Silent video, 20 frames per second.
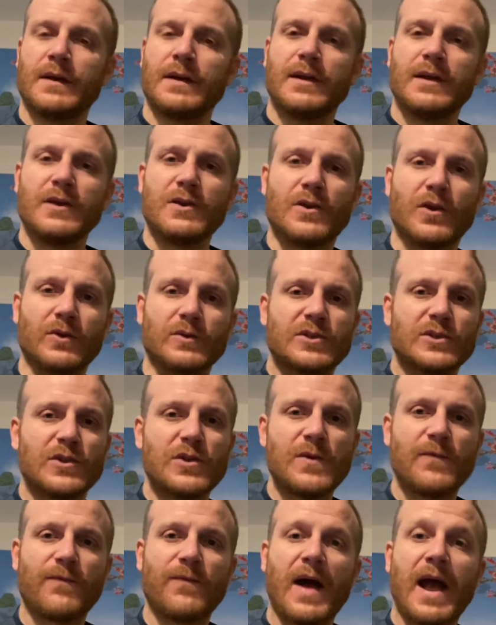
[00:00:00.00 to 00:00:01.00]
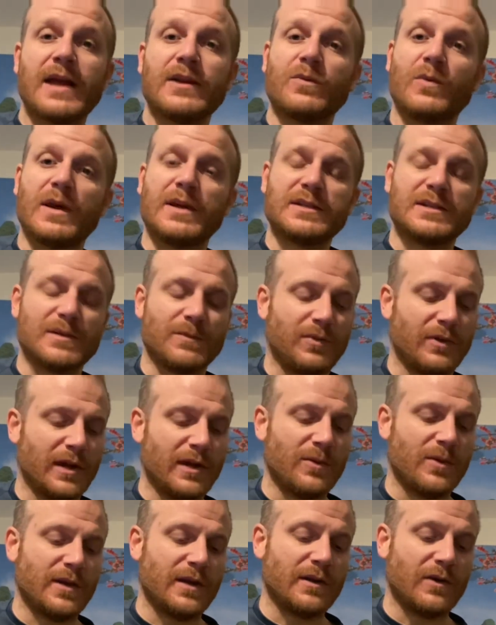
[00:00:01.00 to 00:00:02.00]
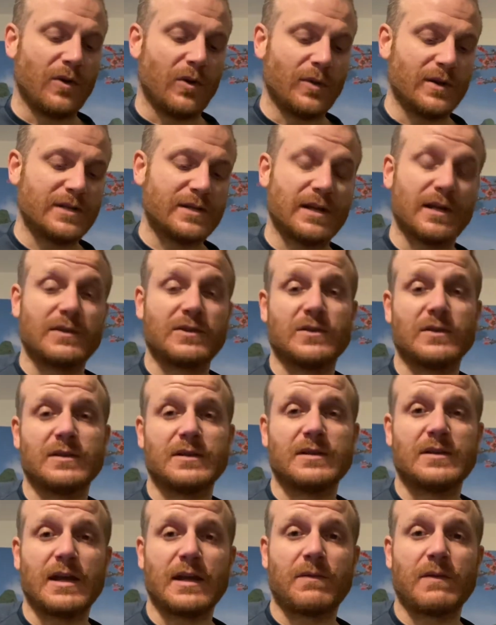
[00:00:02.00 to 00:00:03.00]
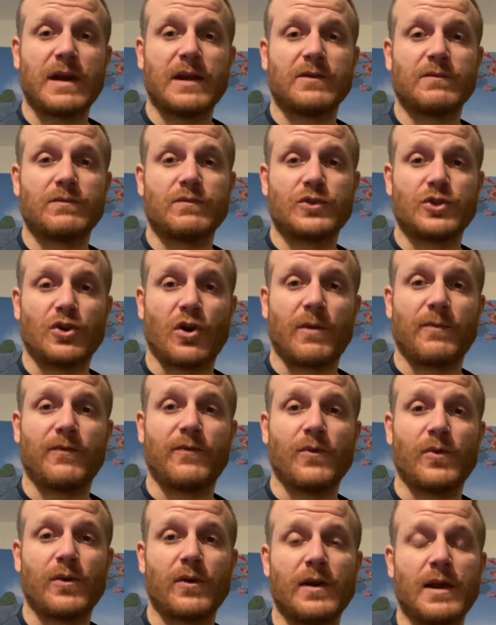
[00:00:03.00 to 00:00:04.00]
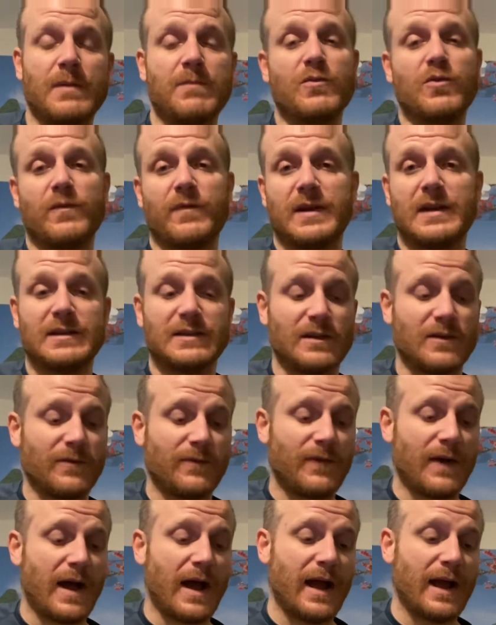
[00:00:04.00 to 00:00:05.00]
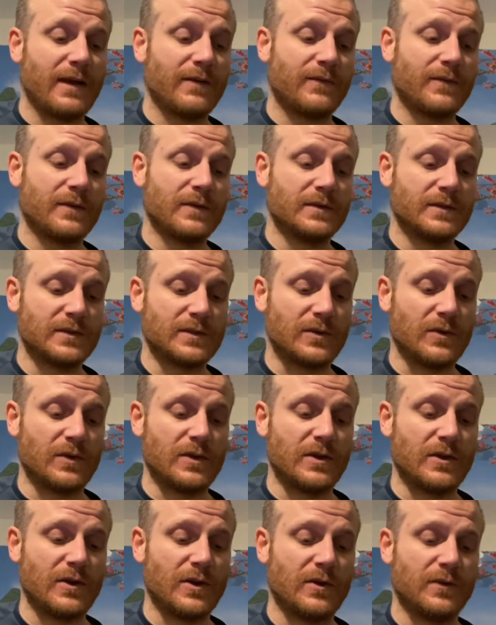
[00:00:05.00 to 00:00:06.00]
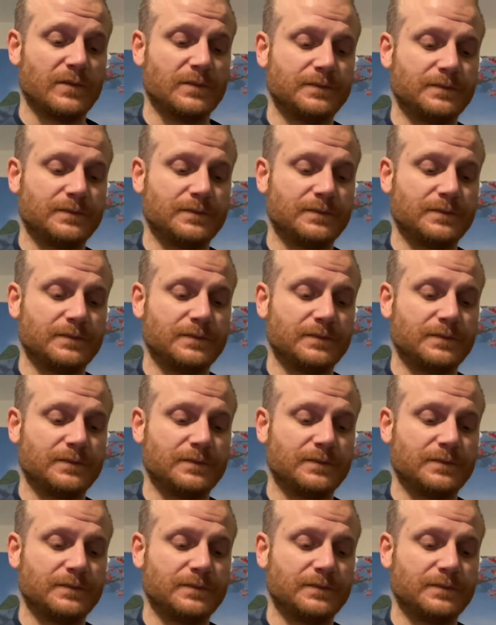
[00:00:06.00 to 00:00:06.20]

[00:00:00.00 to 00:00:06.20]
You know, so you find ways to play with it. It always sounds good to take that sharp 4 and move it into the 5. So, you know.